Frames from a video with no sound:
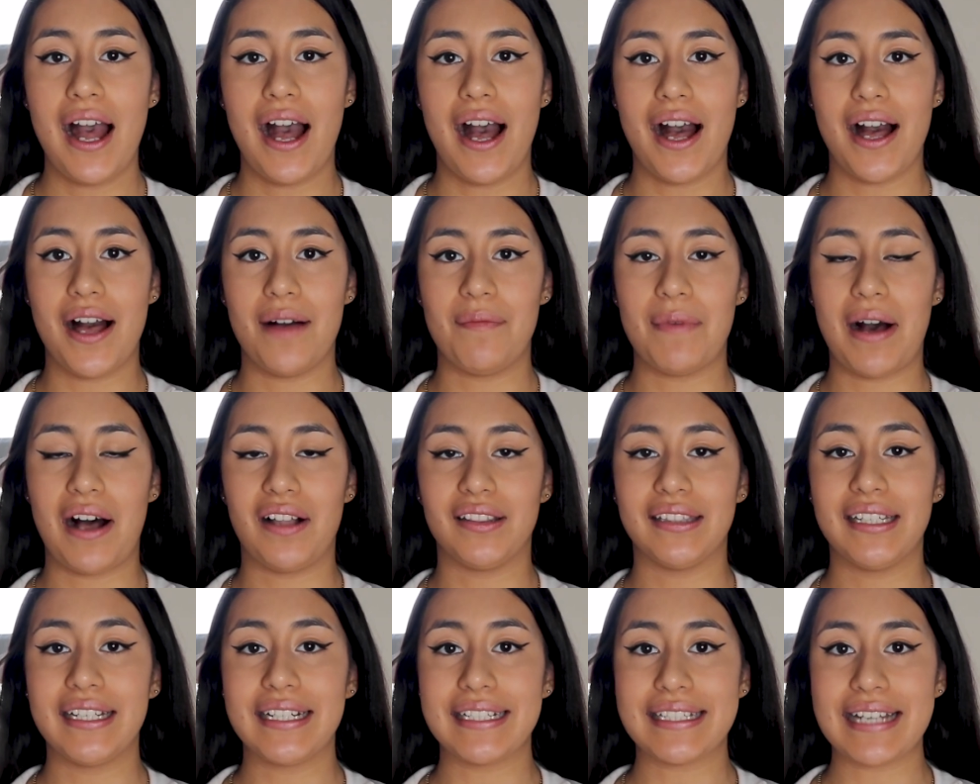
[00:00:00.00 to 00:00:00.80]

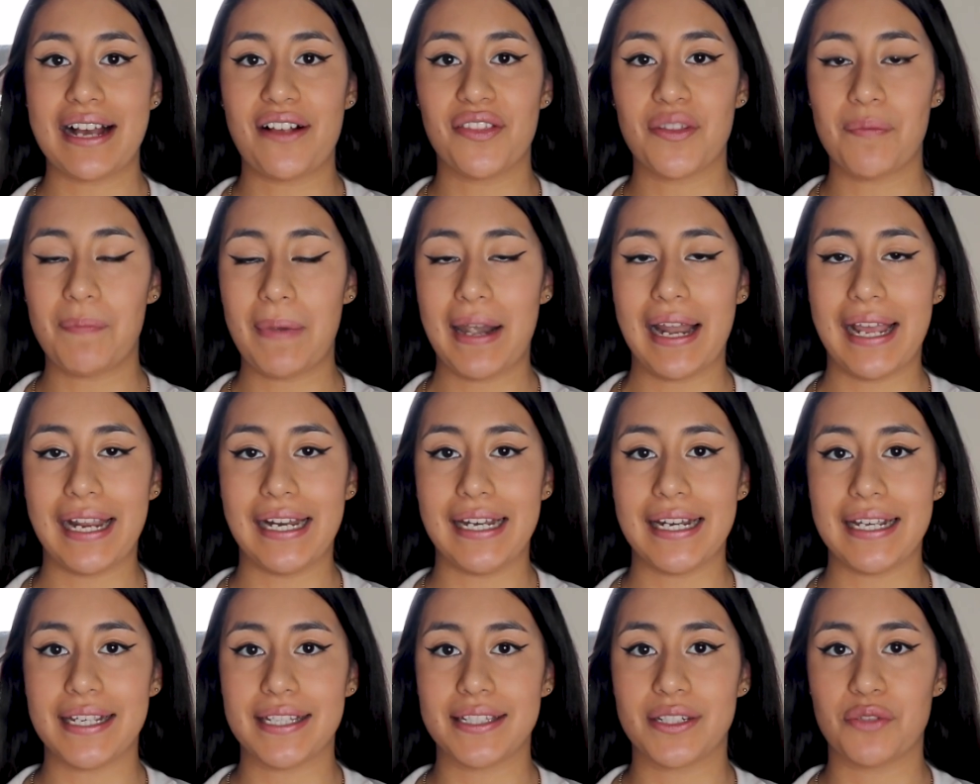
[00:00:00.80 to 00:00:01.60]
I'll link down the
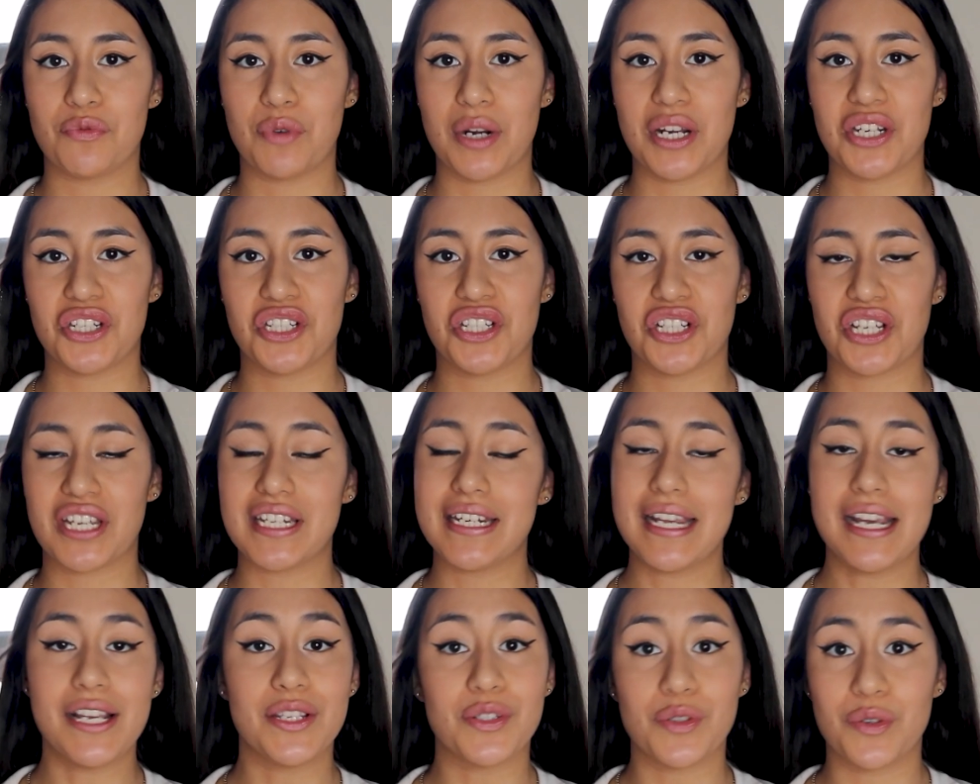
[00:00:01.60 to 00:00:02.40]
playlist which
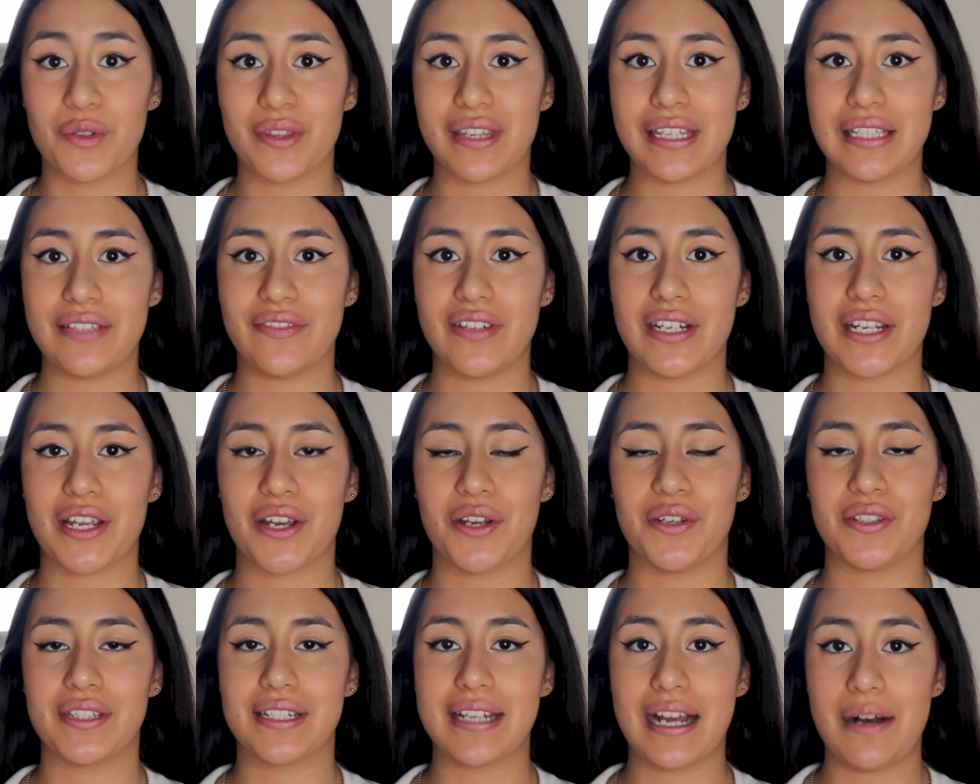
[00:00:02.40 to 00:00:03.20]
contains all of these
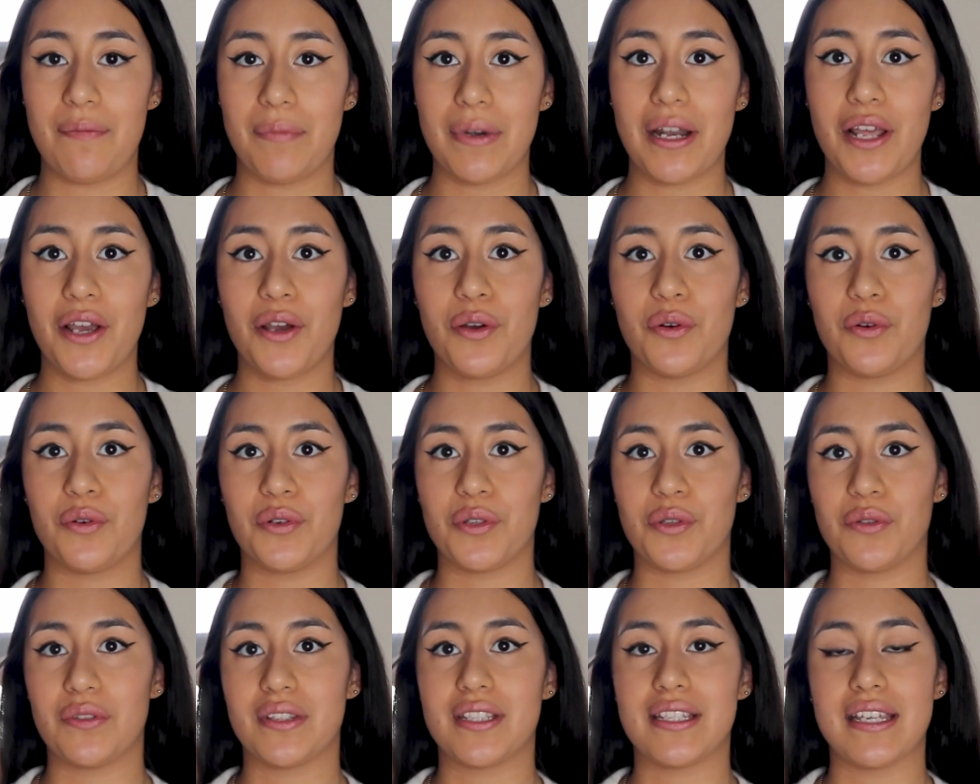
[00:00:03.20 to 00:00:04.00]
videos down below, or
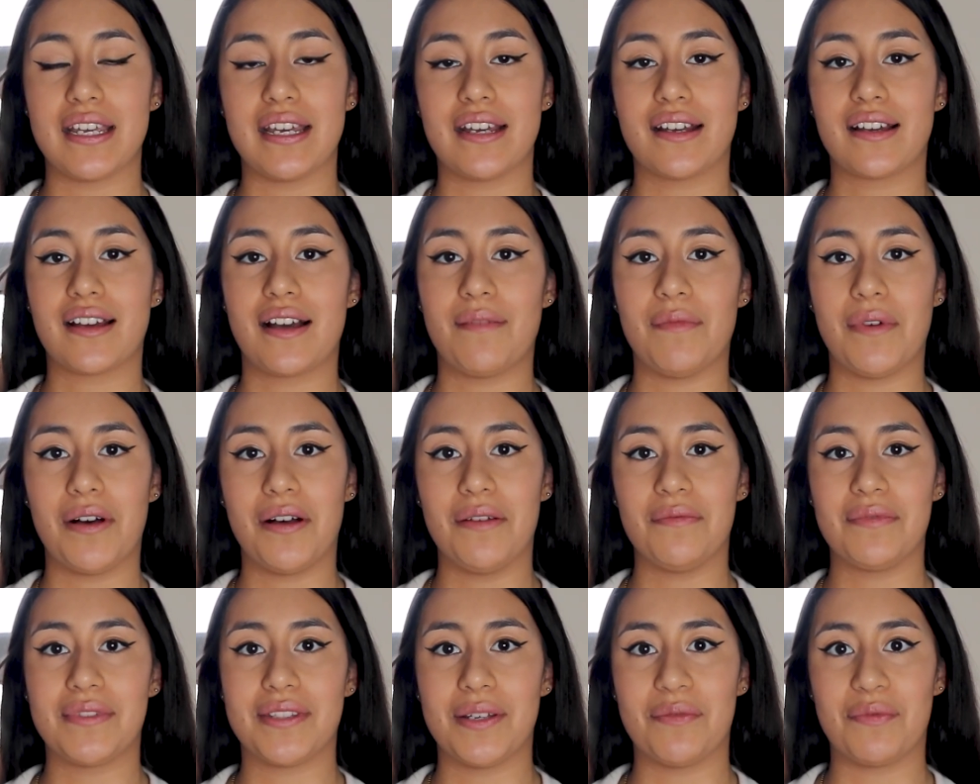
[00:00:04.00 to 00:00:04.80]
you'll see it come
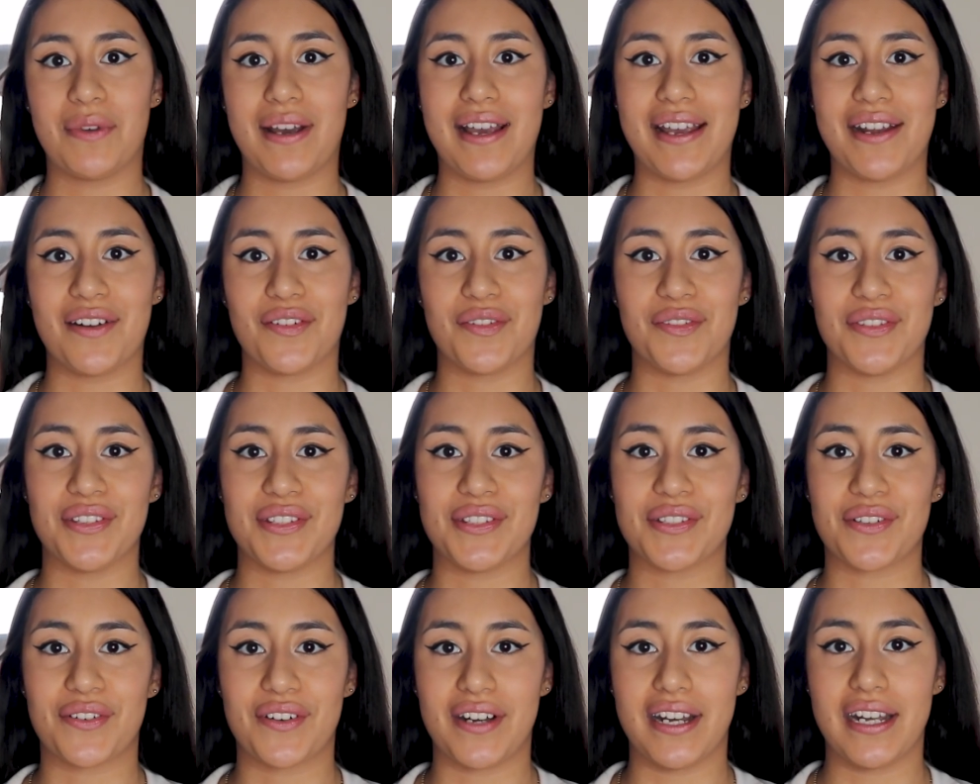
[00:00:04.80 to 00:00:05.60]
up somewhere here on the
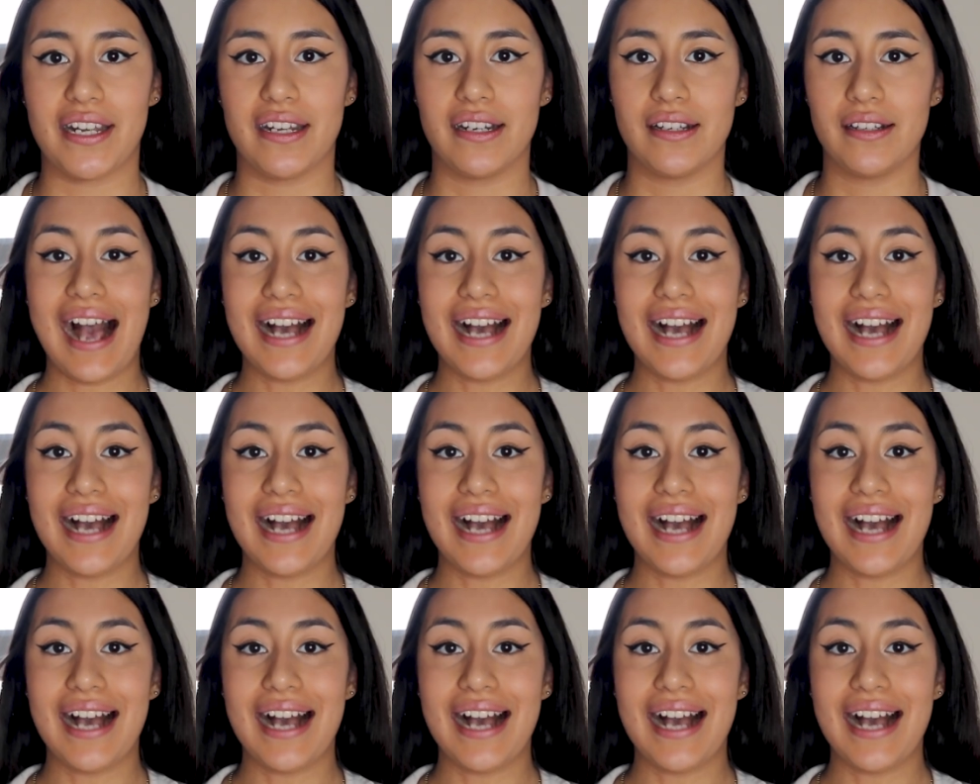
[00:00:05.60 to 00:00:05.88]
screen.